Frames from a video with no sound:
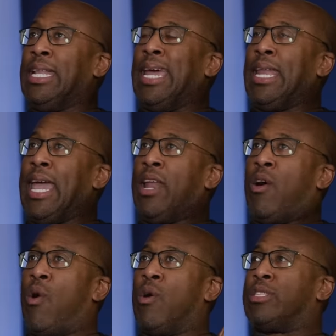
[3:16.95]
that had a
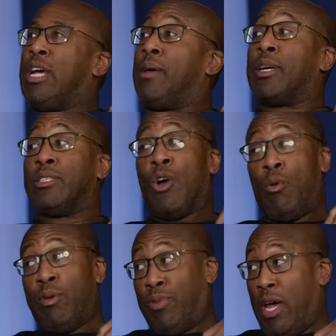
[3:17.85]
hard time because
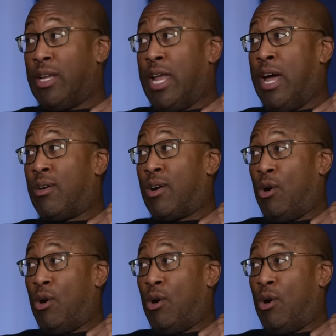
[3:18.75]
Kobe blunt now.